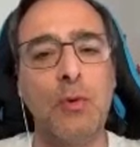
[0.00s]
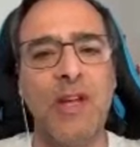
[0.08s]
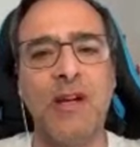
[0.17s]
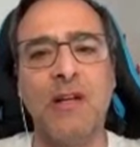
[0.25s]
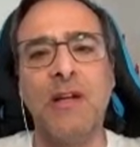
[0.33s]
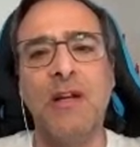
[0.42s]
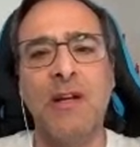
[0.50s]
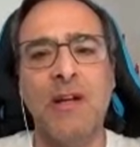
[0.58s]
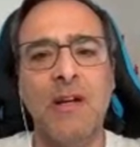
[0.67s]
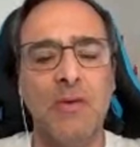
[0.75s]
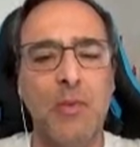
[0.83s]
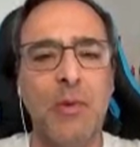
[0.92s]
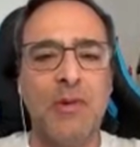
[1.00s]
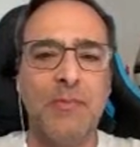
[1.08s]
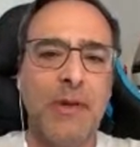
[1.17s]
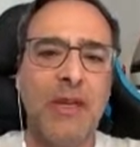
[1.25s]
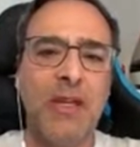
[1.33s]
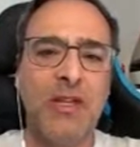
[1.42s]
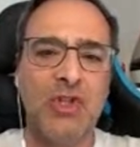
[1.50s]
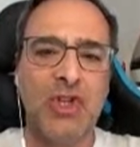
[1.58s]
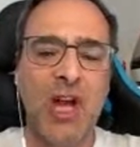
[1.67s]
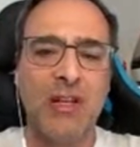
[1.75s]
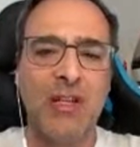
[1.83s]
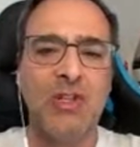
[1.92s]
there, it will be a
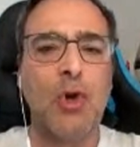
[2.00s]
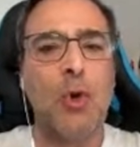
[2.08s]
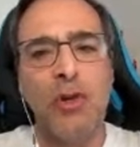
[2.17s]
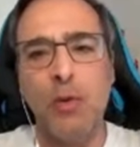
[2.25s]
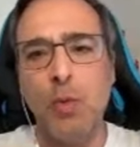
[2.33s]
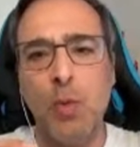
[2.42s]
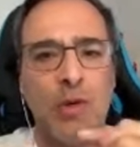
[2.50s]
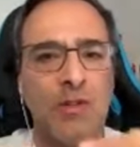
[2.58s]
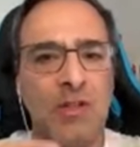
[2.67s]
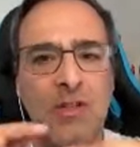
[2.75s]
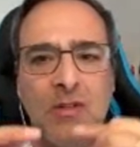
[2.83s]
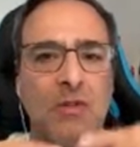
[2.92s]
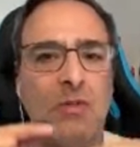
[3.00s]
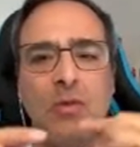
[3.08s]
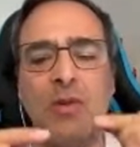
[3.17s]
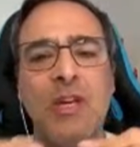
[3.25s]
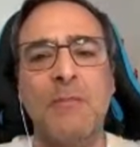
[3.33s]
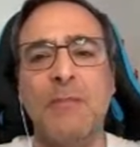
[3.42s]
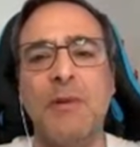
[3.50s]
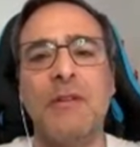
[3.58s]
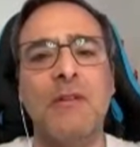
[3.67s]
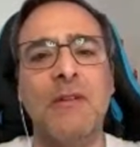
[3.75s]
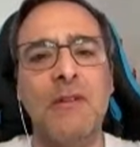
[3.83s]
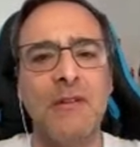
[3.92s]
challenge, or you want it to keep it
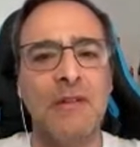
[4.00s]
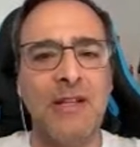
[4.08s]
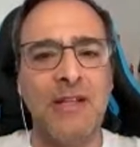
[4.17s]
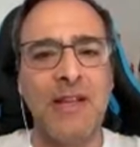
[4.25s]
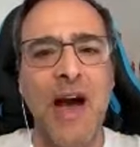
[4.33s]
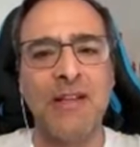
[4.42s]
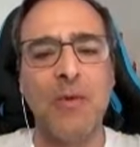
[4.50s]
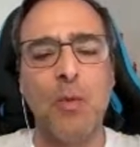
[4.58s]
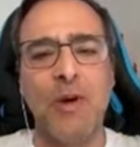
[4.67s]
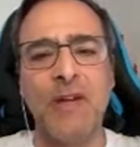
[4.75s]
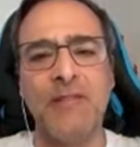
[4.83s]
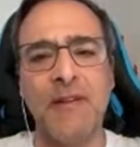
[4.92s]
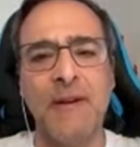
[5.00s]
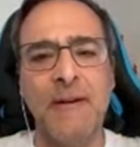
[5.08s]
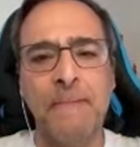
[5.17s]
in other ways?